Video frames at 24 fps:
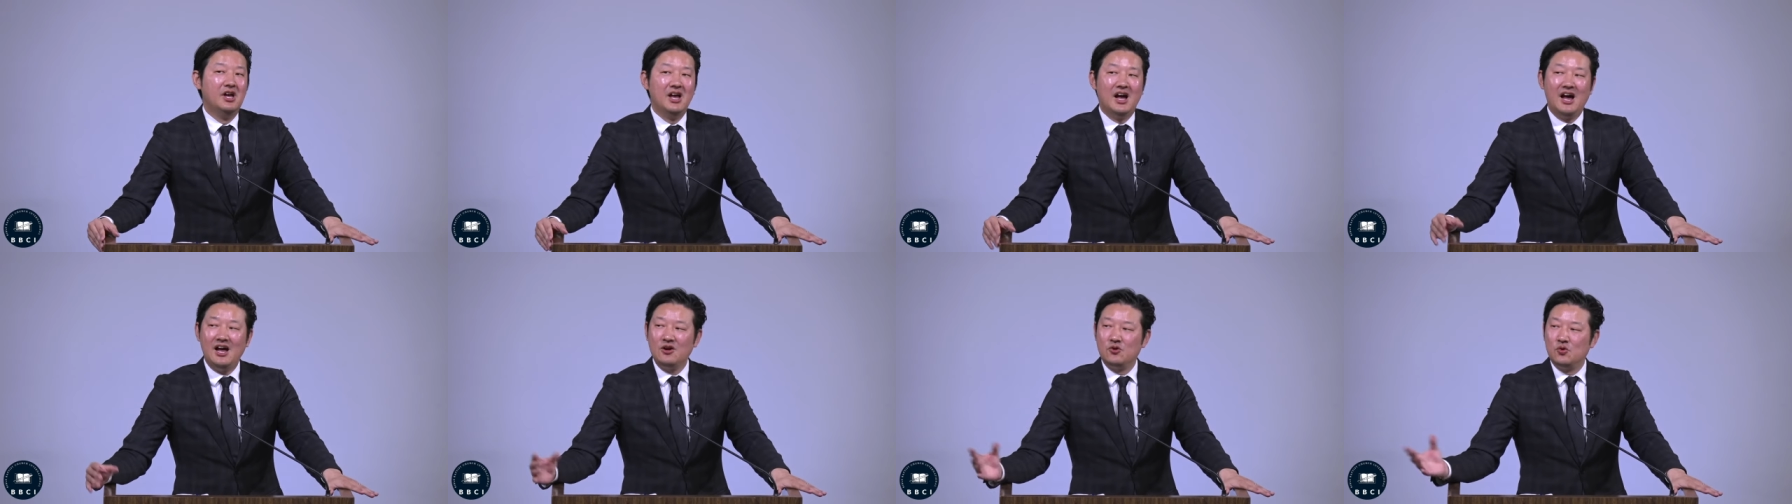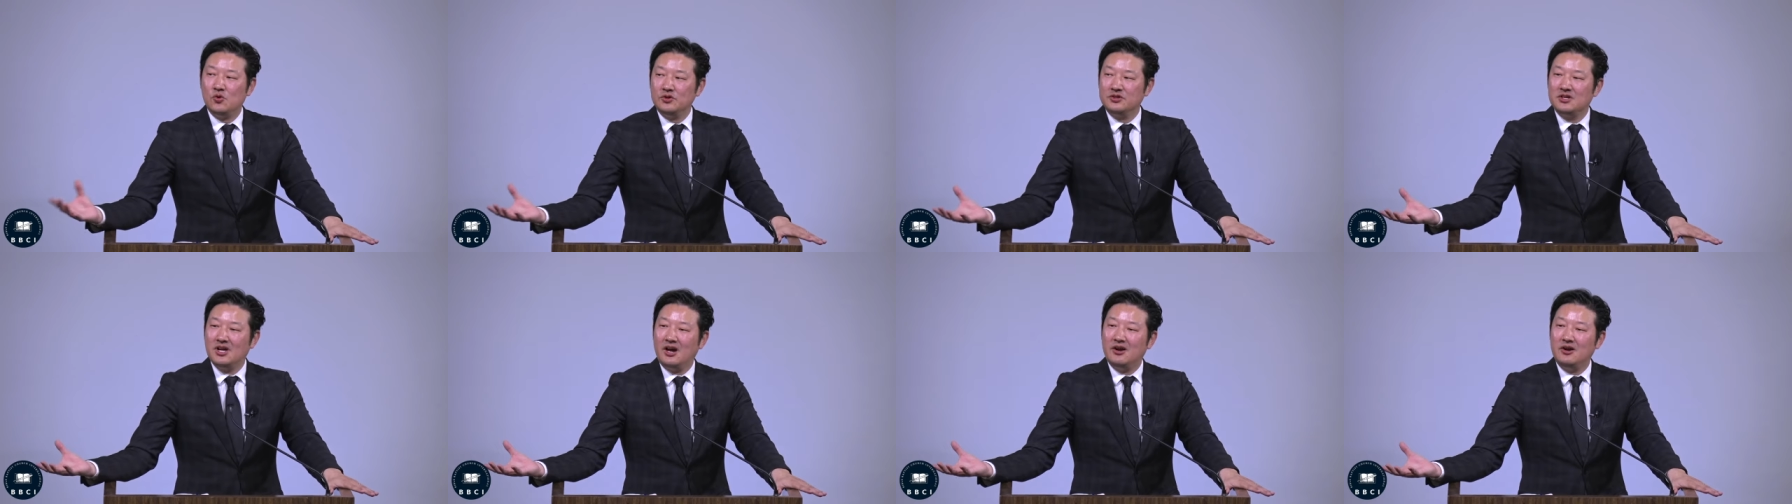I go
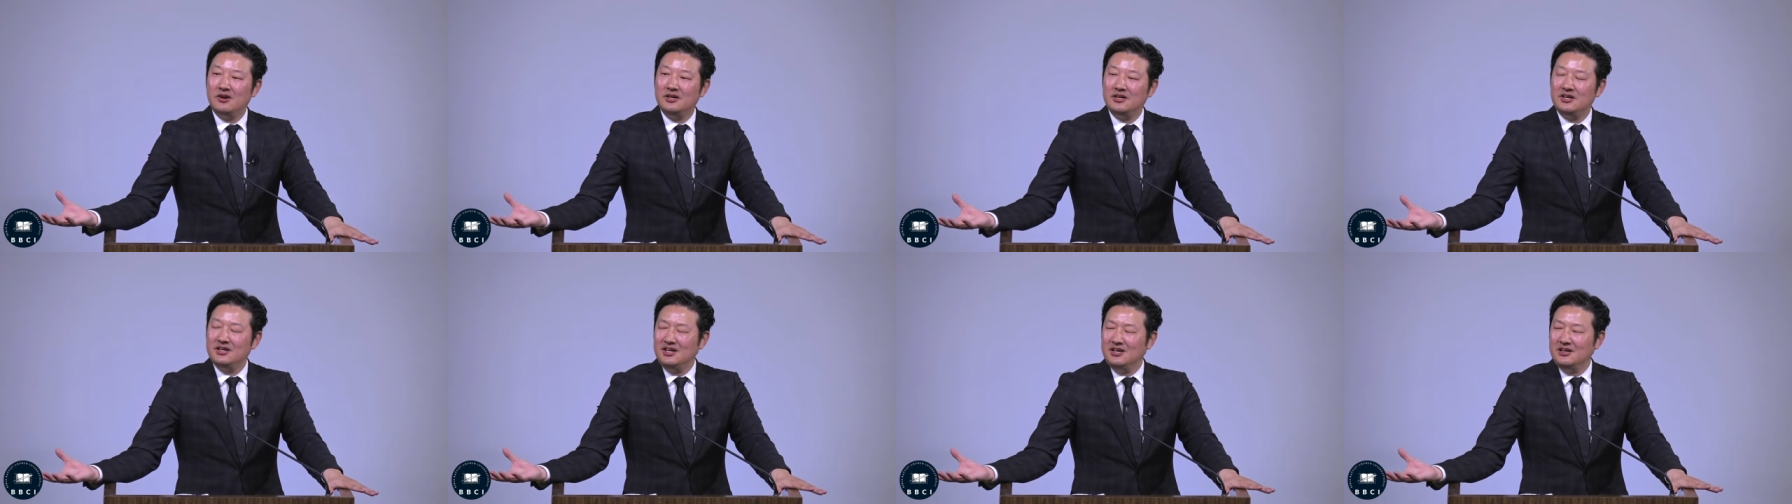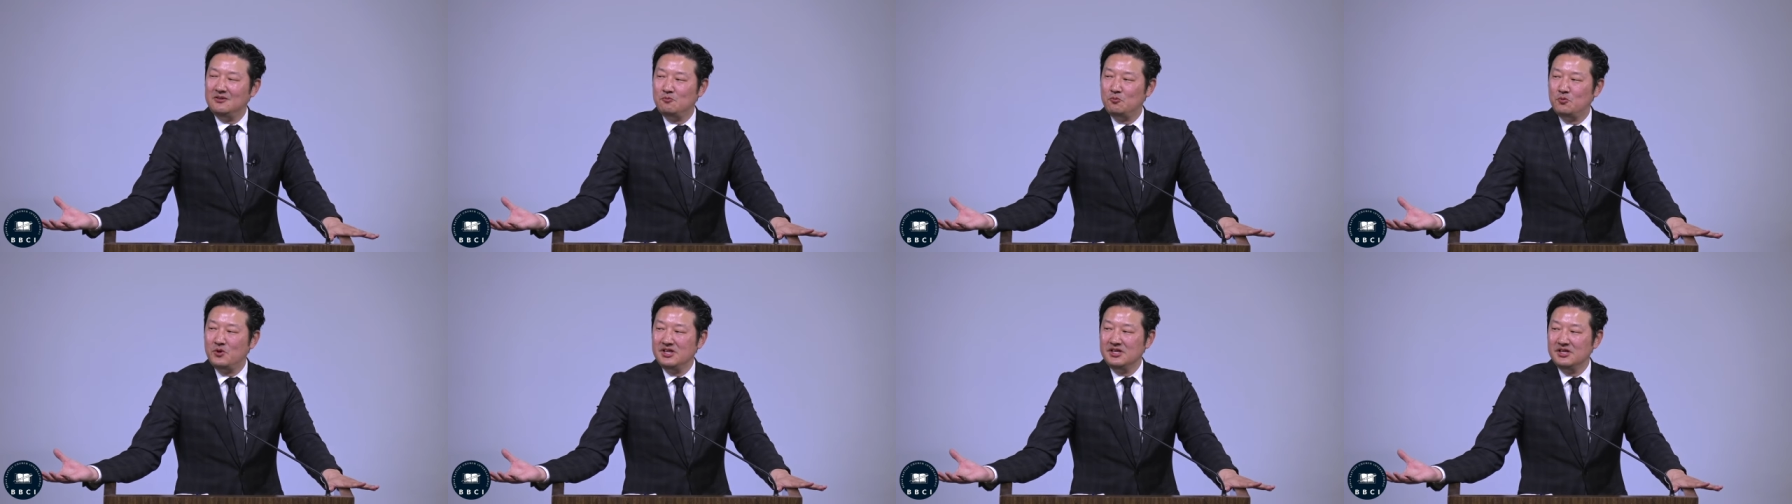out there
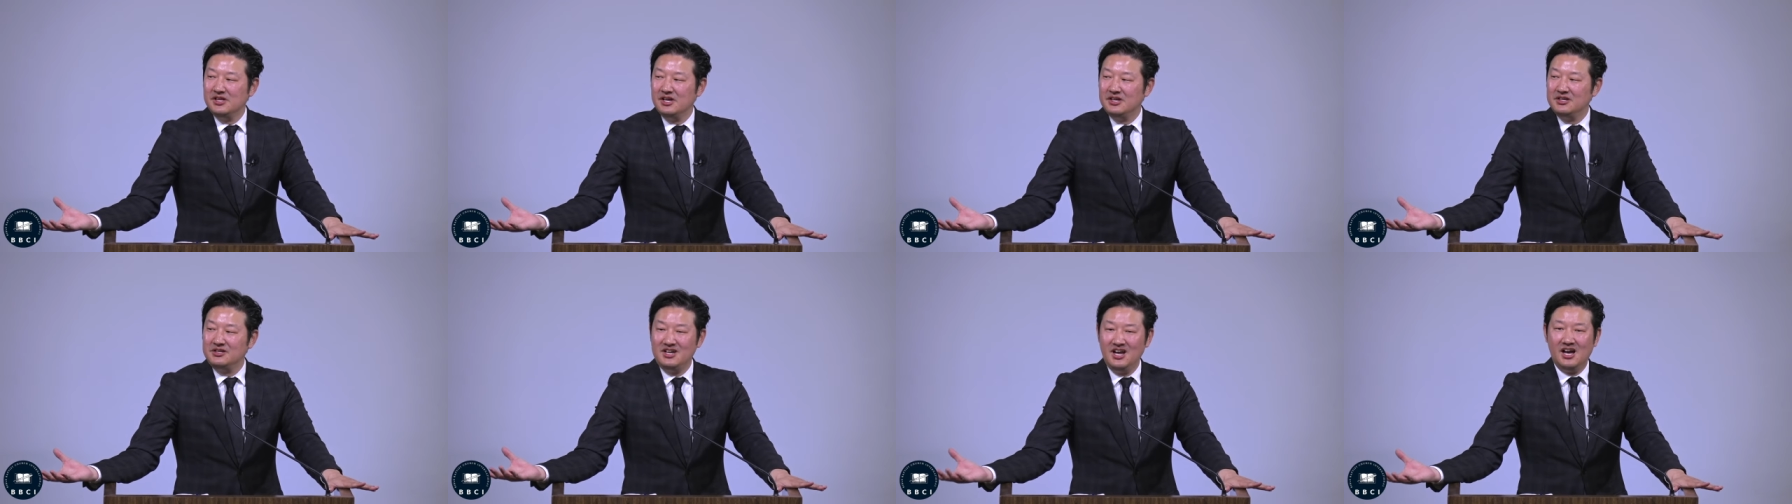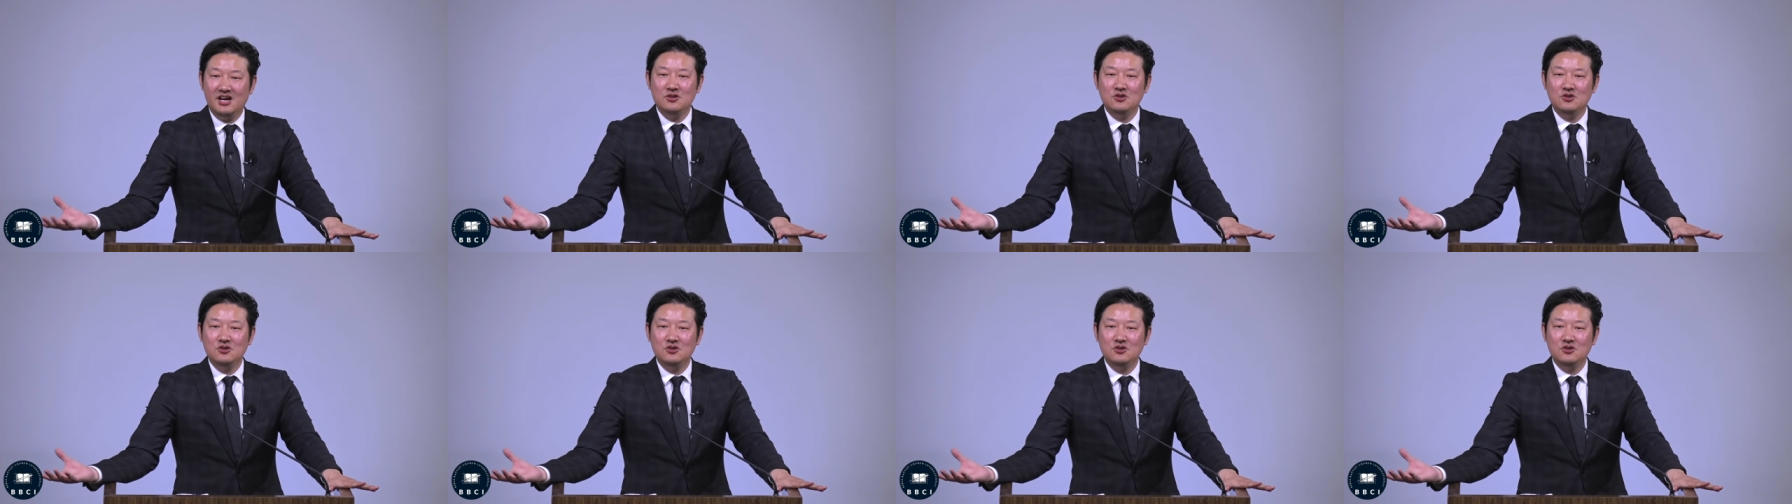and witness. Yeah,